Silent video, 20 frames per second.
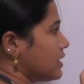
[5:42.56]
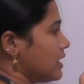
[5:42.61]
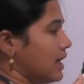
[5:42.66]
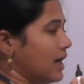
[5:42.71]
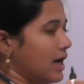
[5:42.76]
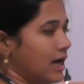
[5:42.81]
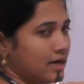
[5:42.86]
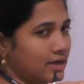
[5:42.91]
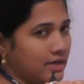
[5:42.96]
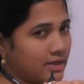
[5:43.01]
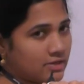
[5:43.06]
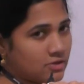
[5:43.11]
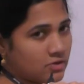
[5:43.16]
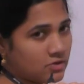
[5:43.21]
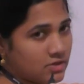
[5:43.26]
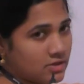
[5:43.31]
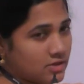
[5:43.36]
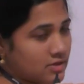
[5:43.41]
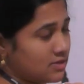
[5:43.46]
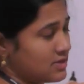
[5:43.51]
RT. So
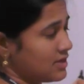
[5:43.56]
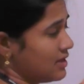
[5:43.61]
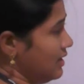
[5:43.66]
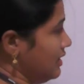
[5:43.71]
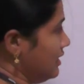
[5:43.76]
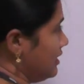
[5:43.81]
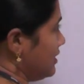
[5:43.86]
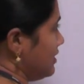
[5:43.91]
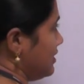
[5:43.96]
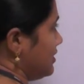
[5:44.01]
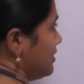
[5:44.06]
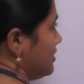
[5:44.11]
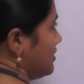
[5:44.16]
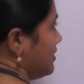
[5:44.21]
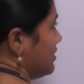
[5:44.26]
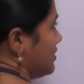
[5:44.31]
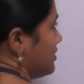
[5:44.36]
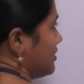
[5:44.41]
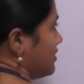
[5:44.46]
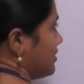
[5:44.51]
this is the
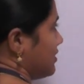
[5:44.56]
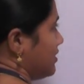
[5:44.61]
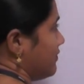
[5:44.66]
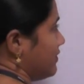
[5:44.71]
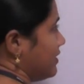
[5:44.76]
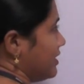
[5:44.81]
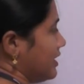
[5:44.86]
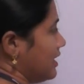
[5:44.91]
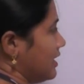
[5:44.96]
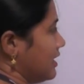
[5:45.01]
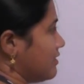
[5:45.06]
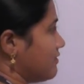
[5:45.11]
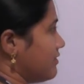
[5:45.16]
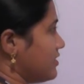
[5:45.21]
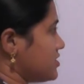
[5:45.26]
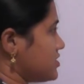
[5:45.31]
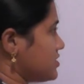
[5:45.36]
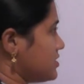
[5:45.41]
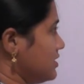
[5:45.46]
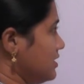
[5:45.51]
virial
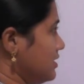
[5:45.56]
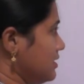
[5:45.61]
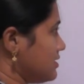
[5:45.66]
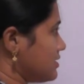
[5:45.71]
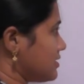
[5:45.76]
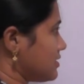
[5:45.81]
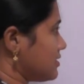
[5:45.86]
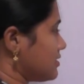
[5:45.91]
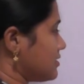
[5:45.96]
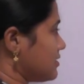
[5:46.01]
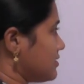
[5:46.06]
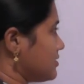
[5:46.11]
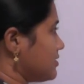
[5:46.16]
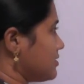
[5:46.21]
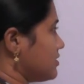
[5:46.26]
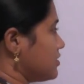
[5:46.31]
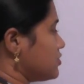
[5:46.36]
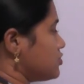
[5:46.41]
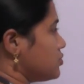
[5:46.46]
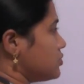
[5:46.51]
equation,
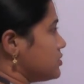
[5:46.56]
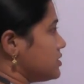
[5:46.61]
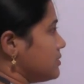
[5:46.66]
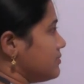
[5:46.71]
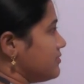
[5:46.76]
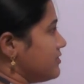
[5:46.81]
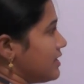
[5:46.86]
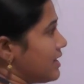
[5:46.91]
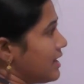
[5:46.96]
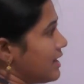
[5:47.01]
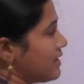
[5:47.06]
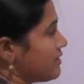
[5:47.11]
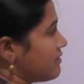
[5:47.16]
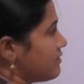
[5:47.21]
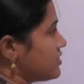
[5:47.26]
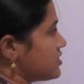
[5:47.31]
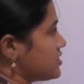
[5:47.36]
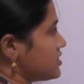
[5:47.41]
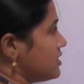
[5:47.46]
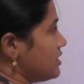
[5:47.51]
the two-term virial
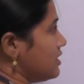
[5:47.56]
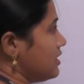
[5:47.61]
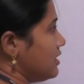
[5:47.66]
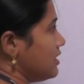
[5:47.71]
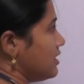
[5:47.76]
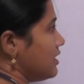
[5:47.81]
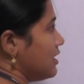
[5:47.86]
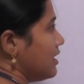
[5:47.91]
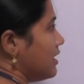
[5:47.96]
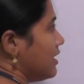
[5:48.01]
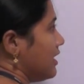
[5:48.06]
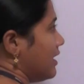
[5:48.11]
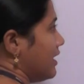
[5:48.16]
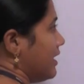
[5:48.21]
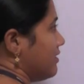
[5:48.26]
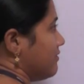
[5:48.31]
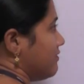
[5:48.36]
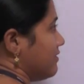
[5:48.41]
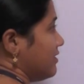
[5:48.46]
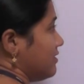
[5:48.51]
equation,
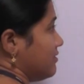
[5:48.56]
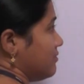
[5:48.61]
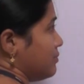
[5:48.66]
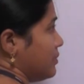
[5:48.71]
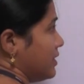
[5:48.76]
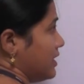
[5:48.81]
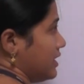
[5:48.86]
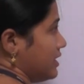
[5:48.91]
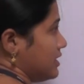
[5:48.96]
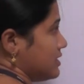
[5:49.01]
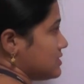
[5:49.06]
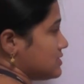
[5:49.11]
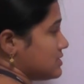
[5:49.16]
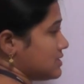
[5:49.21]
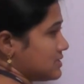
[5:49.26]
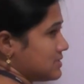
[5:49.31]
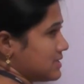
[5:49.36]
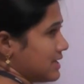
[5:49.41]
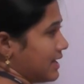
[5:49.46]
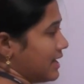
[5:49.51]
and B is
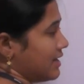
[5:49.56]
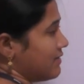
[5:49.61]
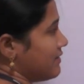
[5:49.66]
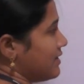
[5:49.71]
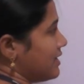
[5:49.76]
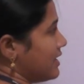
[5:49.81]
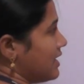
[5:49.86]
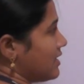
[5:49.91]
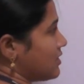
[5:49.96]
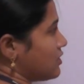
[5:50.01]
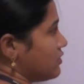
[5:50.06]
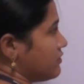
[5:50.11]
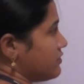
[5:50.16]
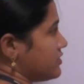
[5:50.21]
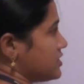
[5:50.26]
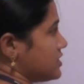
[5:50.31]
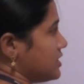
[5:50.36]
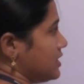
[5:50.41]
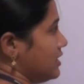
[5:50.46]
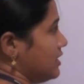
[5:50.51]
the second virial
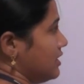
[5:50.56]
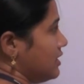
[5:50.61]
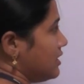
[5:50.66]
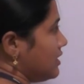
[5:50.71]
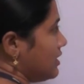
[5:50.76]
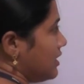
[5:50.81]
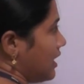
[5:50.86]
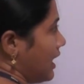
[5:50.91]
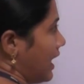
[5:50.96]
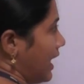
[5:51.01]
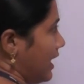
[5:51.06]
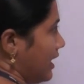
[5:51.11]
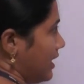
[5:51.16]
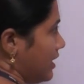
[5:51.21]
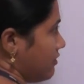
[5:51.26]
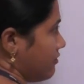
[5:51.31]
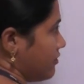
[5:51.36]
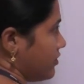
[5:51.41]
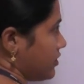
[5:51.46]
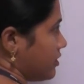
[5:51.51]
coefficient.
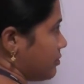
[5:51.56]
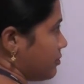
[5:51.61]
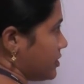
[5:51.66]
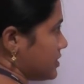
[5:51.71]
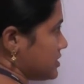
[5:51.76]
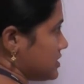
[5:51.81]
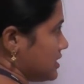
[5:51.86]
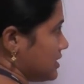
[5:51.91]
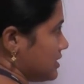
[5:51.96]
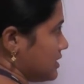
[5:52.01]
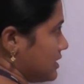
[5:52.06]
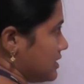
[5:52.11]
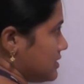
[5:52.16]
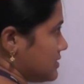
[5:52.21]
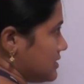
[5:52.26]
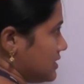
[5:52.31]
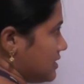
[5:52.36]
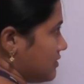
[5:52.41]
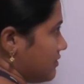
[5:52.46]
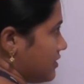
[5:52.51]
And if you represent
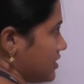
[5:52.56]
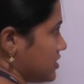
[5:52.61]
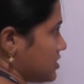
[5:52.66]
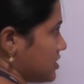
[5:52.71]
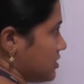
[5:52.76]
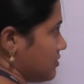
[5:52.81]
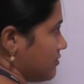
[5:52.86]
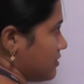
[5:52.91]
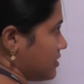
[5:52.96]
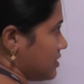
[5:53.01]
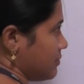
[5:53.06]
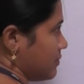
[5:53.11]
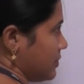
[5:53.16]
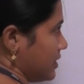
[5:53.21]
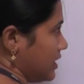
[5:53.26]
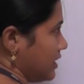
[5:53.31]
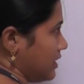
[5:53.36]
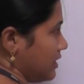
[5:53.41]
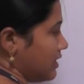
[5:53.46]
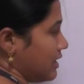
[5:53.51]
this equation with
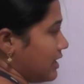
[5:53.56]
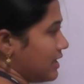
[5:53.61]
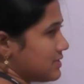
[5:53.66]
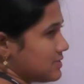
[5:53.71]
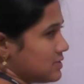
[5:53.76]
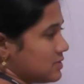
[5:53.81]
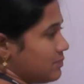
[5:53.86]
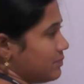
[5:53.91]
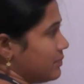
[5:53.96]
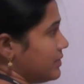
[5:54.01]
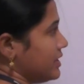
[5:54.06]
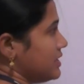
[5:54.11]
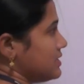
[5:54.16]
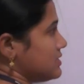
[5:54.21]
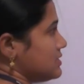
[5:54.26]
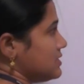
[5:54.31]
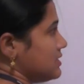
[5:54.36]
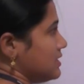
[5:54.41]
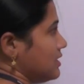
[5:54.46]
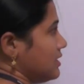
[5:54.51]
P as
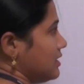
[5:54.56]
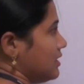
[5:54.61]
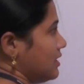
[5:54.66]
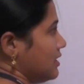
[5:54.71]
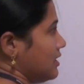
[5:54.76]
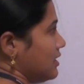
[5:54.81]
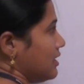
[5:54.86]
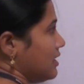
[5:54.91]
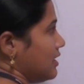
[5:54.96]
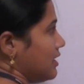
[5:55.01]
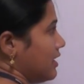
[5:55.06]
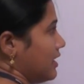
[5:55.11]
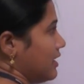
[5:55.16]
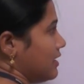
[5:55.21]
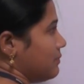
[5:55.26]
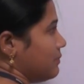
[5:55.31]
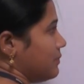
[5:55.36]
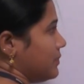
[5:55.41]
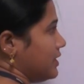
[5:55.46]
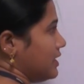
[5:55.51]
PC
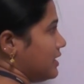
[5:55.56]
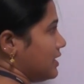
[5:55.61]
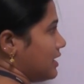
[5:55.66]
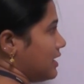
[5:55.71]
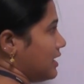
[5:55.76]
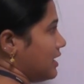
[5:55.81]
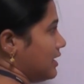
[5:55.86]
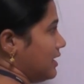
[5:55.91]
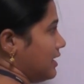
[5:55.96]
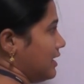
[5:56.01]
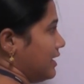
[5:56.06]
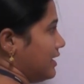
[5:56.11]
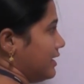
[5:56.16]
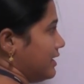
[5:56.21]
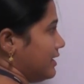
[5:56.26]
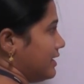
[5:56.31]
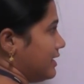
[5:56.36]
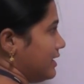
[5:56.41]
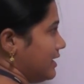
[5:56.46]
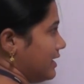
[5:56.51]
and PR
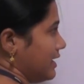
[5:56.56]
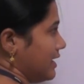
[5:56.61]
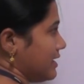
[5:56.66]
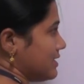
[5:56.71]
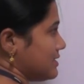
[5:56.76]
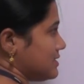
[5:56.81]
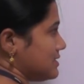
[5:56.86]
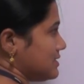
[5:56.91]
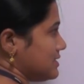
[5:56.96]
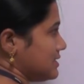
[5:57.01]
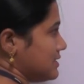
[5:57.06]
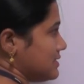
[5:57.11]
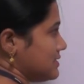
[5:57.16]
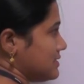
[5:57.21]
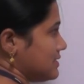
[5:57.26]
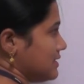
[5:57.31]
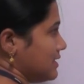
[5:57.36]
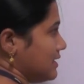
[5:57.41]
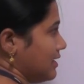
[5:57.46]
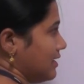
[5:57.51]
and T as
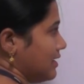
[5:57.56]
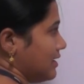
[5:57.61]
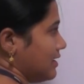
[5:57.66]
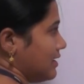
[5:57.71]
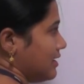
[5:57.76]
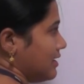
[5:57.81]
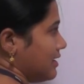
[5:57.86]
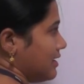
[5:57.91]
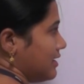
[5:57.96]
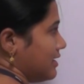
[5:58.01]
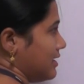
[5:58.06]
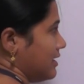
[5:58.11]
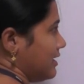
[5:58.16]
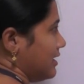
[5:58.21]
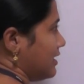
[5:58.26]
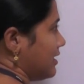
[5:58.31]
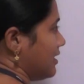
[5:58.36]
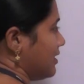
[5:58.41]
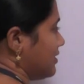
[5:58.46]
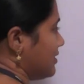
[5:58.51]
TC,
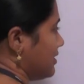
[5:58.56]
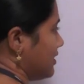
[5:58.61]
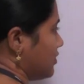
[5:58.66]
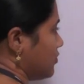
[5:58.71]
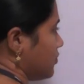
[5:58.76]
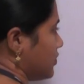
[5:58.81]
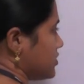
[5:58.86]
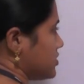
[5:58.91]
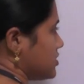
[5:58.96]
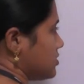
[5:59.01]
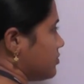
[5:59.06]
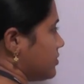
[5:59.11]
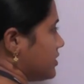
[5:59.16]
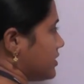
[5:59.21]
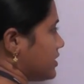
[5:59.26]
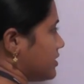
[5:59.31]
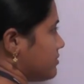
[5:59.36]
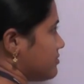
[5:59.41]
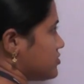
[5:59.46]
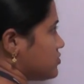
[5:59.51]
TR, the equation
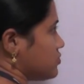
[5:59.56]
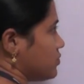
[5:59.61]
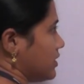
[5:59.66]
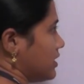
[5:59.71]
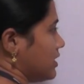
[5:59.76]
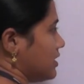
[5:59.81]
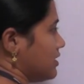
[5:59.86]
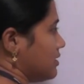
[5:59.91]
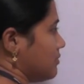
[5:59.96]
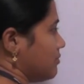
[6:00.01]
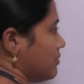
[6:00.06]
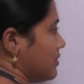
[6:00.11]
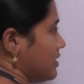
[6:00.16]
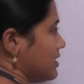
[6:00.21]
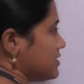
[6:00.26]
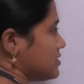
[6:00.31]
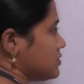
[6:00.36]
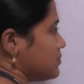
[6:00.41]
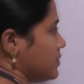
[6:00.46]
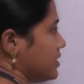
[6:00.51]
becomes 1
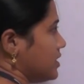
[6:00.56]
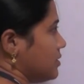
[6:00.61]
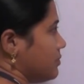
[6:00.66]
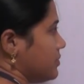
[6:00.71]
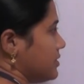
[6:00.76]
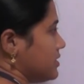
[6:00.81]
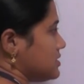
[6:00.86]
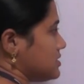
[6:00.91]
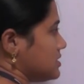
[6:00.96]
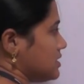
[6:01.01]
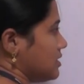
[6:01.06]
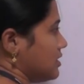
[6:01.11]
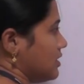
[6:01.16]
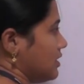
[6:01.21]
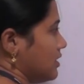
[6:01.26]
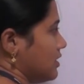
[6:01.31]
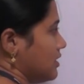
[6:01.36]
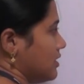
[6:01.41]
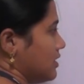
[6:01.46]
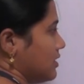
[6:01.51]
plus
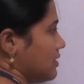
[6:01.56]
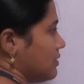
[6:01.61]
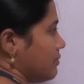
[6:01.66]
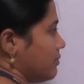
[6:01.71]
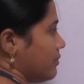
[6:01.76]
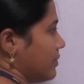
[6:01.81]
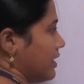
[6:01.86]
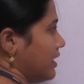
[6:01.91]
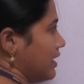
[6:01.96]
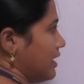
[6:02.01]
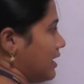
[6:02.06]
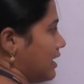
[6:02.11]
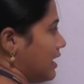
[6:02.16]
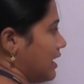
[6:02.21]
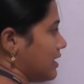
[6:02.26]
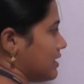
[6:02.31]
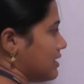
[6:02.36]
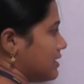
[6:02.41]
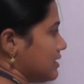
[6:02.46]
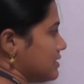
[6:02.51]
BPC by
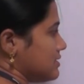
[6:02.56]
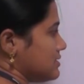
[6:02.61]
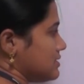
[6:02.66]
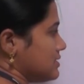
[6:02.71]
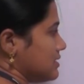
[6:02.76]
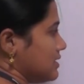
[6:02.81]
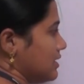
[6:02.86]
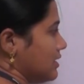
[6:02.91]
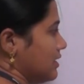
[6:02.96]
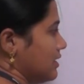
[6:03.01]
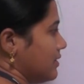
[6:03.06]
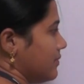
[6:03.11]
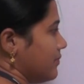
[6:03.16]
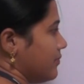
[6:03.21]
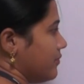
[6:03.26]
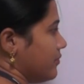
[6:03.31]
RTC